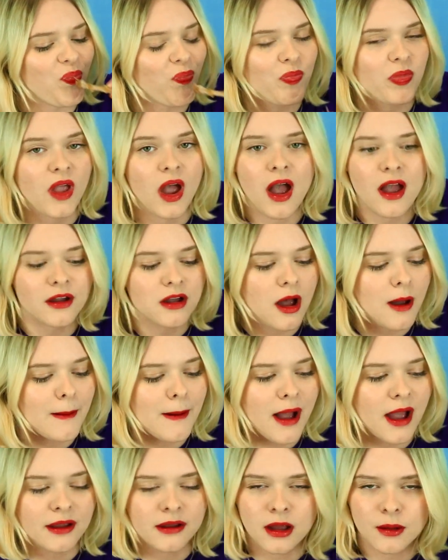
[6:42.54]
I
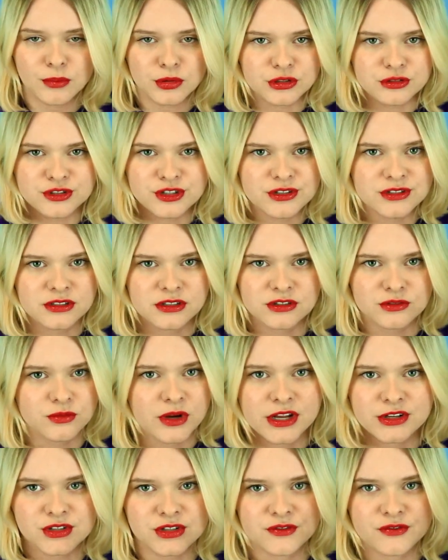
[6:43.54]
got blue cheese because ranch
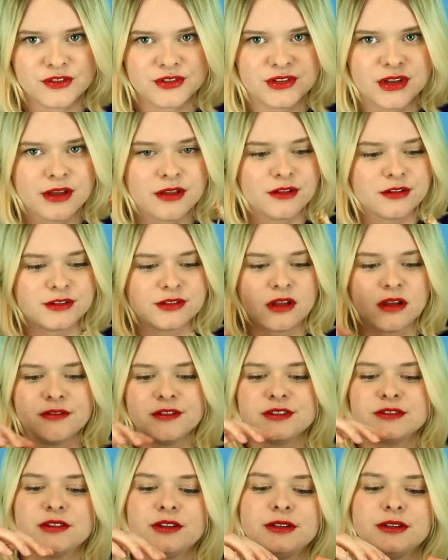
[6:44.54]
is for sailors, obviously.